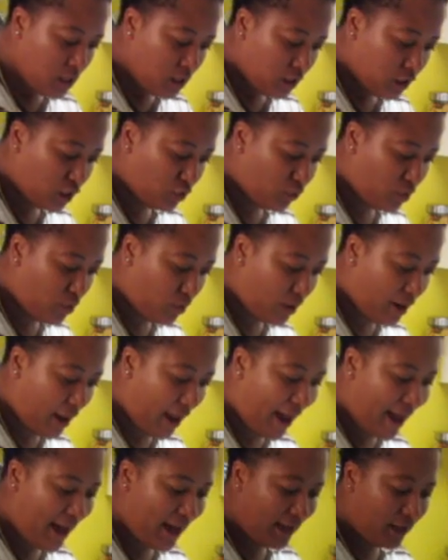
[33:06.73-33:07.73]
because we want to
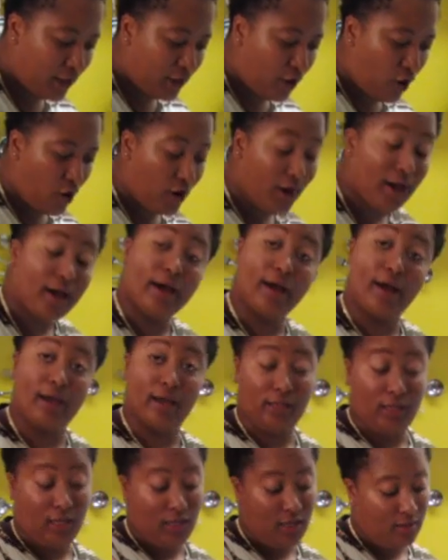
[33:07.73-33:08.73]
add in our
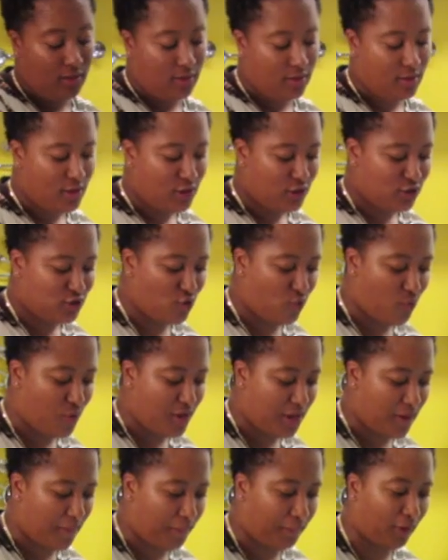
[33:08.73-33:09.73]
honey so we
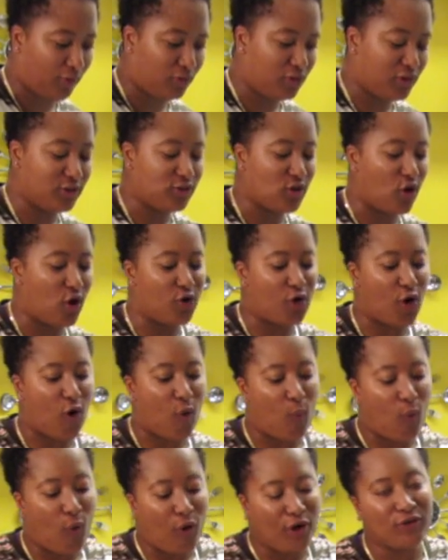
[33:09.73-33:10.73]
can put this on our
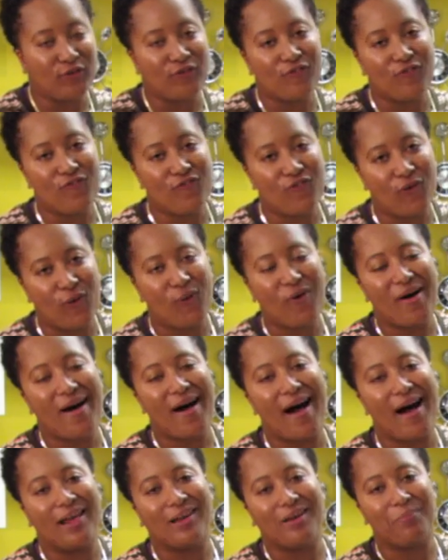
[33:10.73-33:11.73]
wonderful
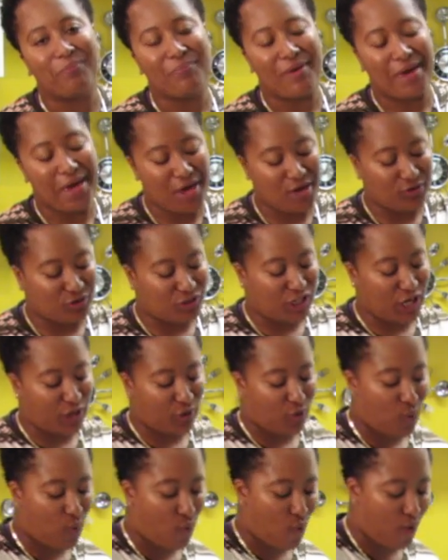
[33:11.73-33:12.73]
Jalapeno
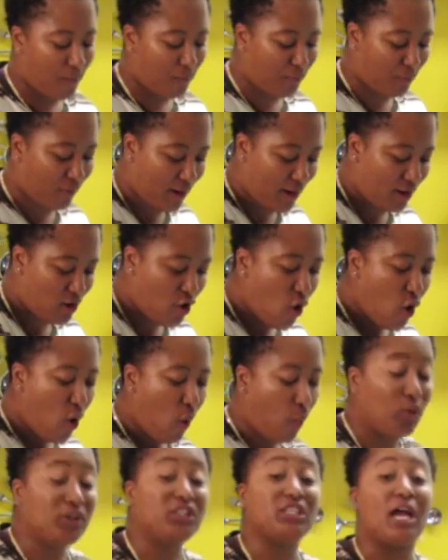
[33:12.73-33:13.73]
Cheddar Cornbread,
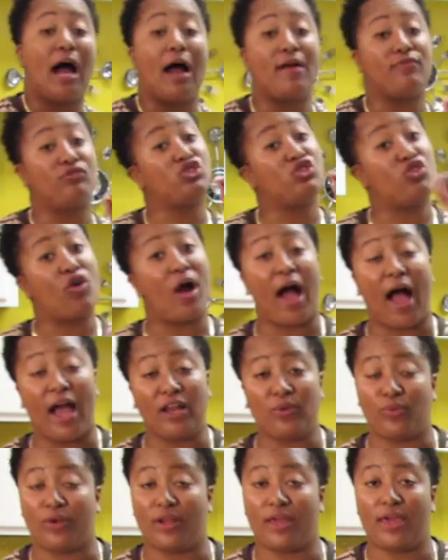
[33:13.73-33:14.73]
which I've
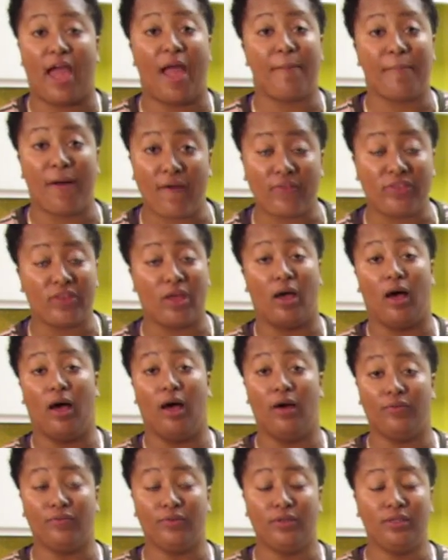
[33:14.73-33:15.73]
tried when it came out the
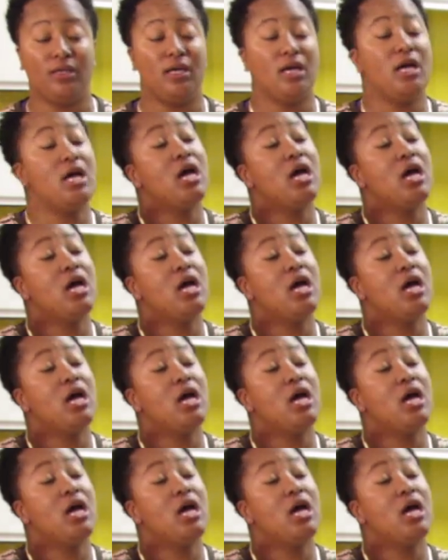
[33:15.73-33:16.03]
oven.